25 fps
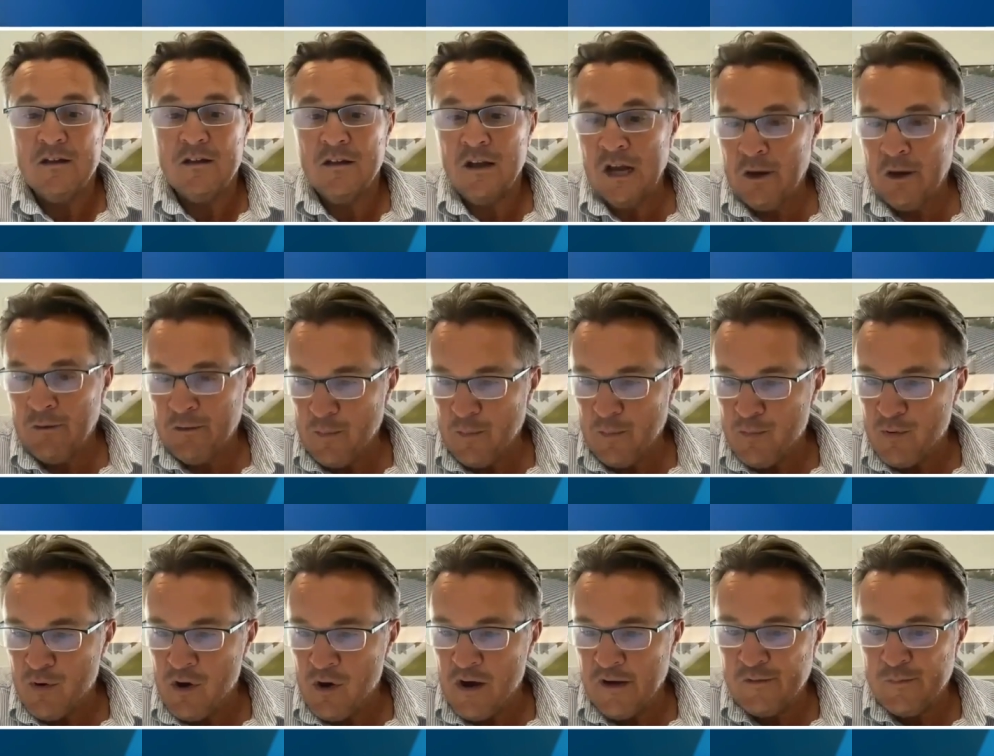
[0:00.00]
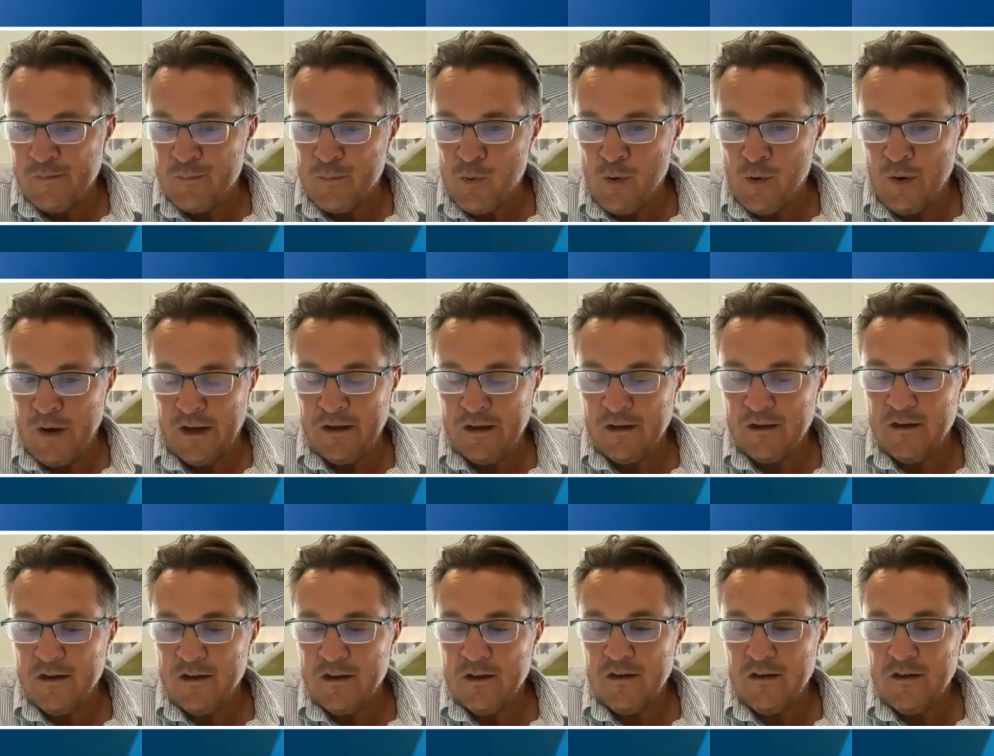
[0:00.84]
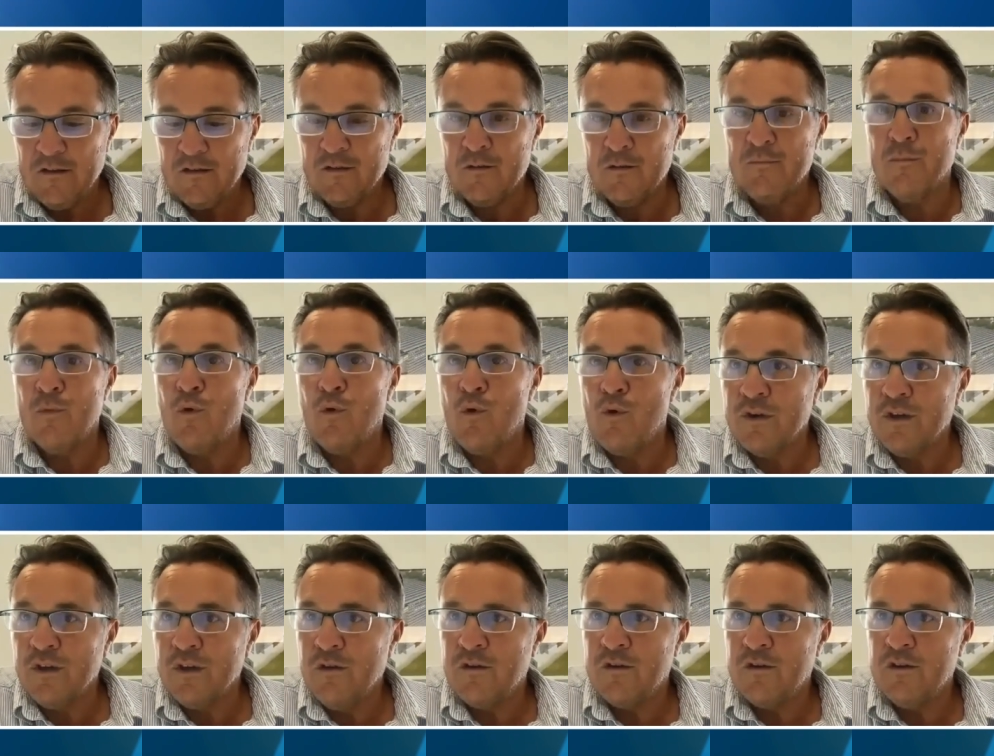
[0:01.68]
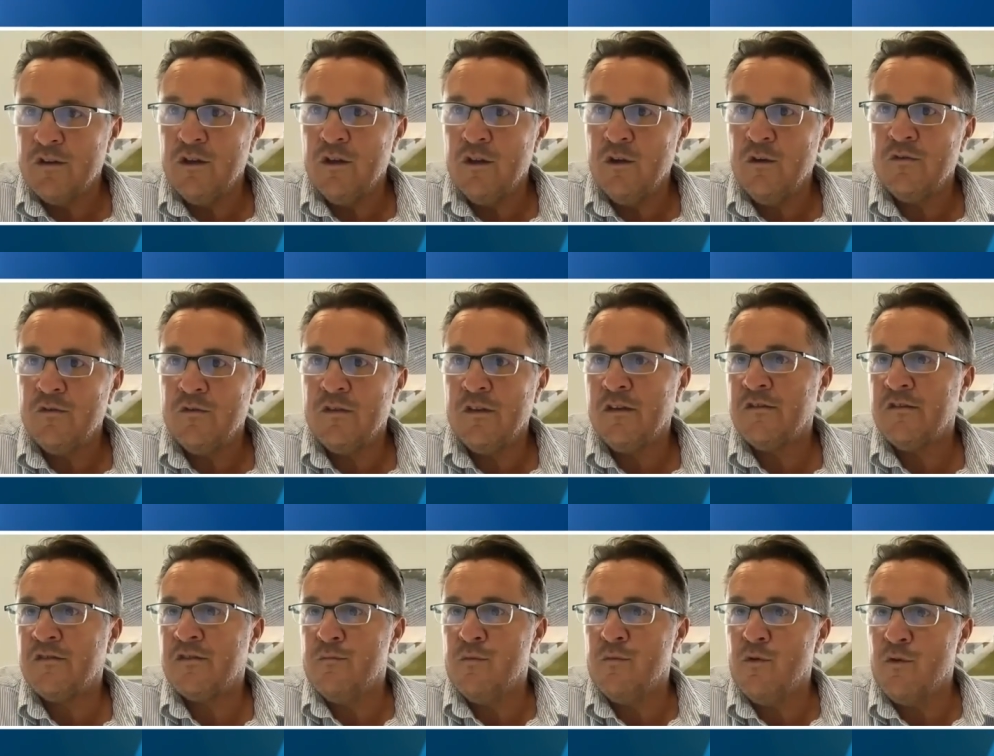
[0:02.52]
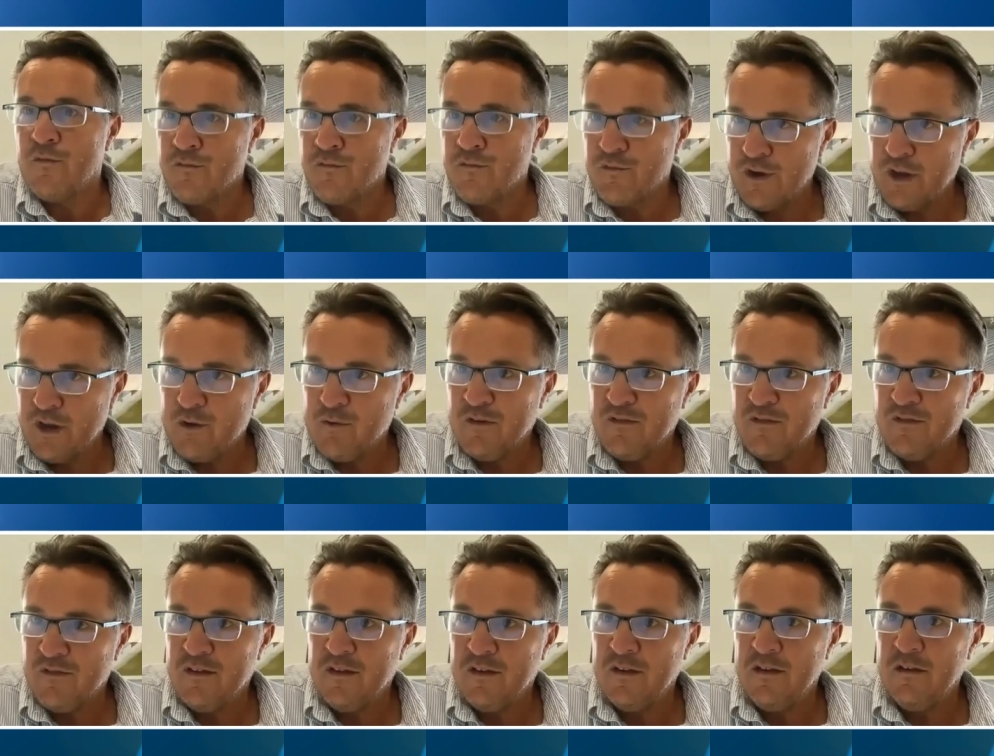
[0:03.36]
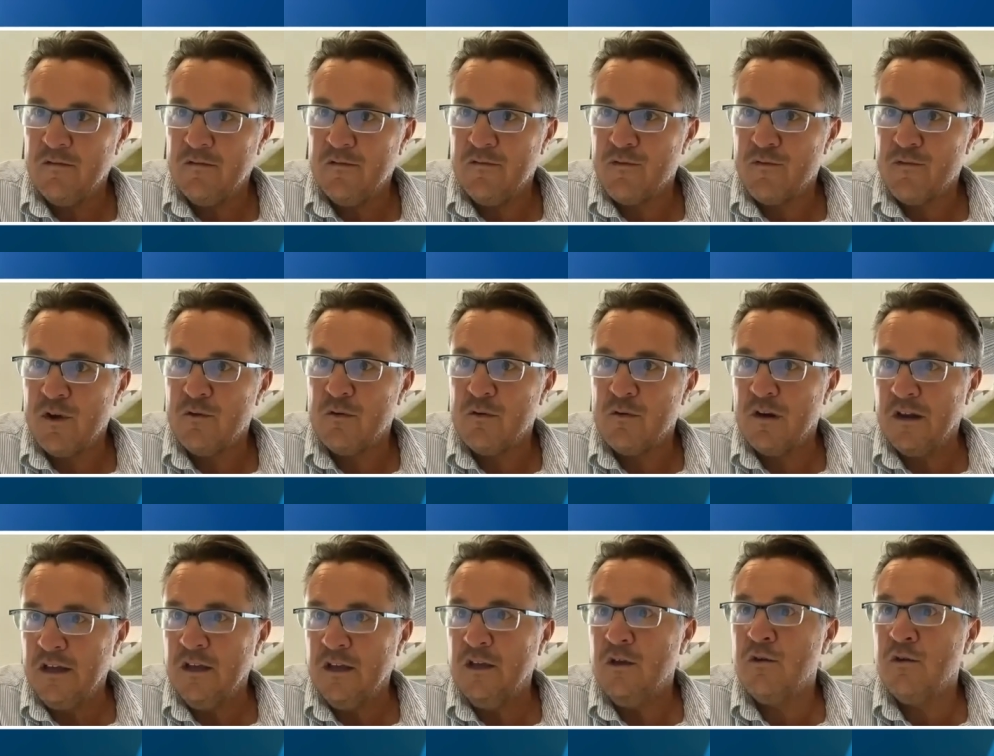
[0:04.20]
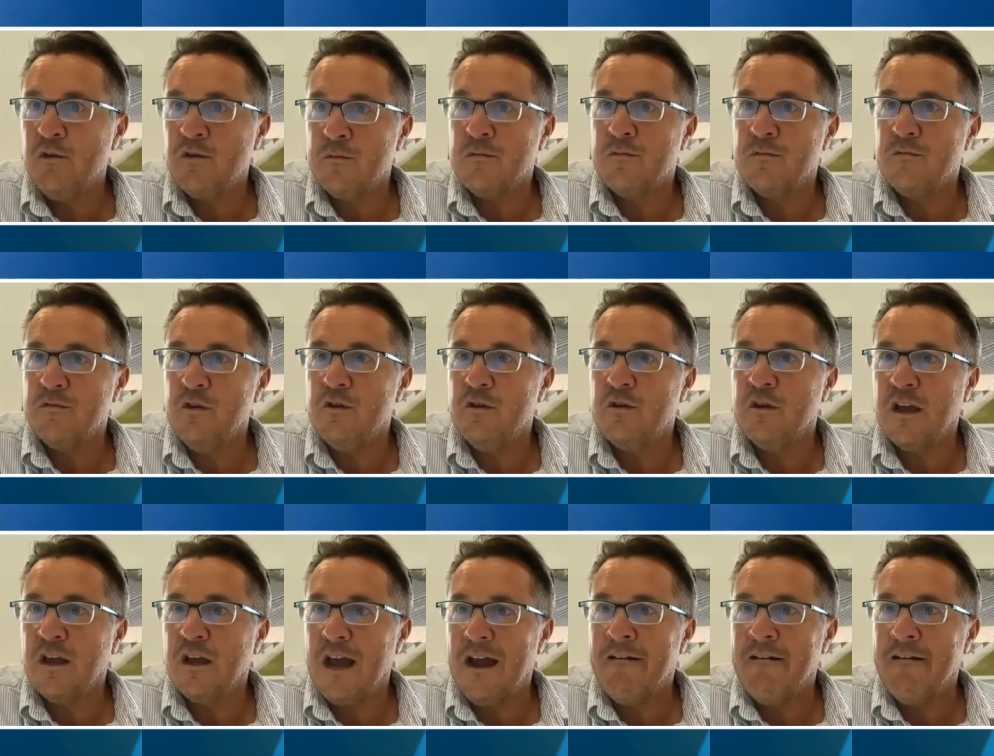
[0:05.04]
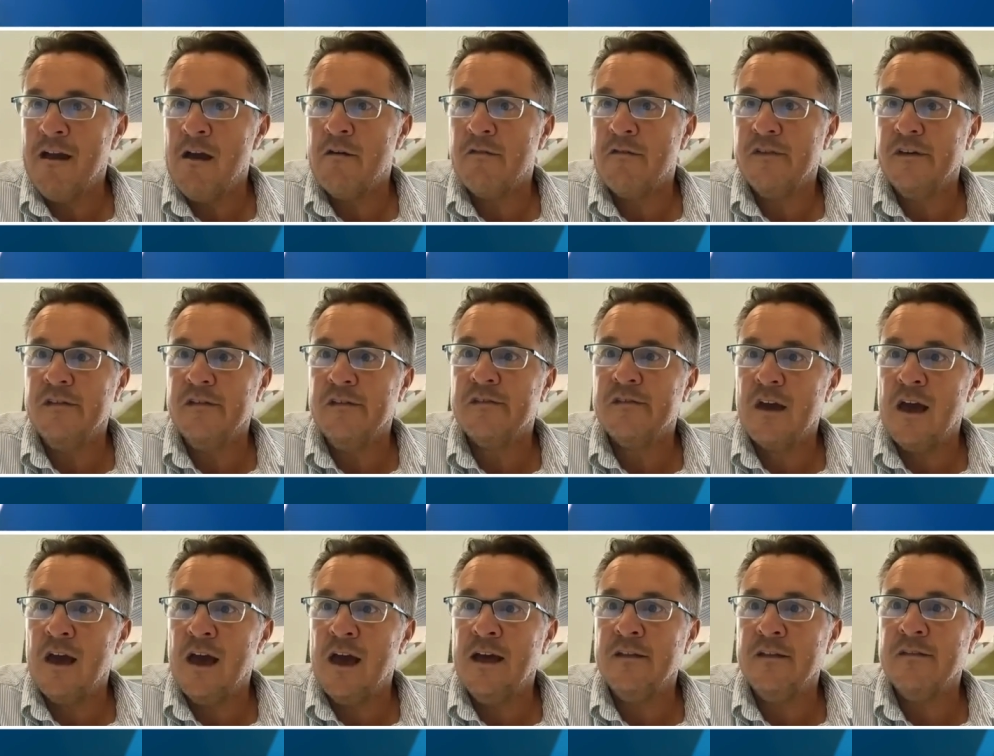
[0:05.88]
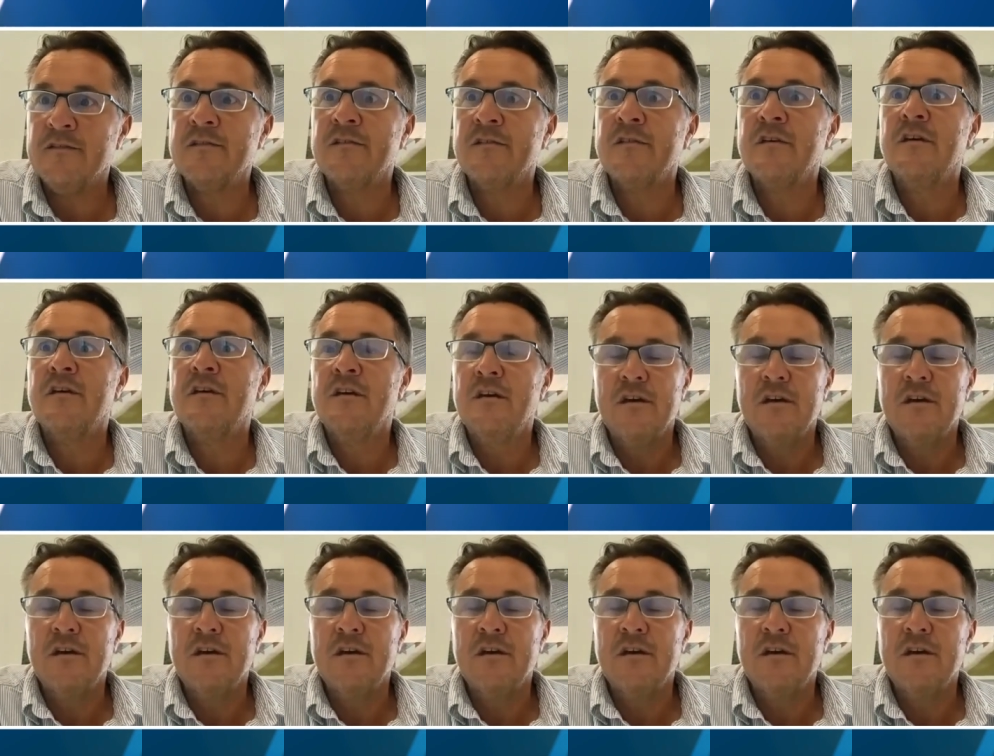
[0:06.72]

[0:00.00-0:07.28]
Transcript: The lower the price point, the more you can use this, the more frequency frequently you can you can carry out these scans.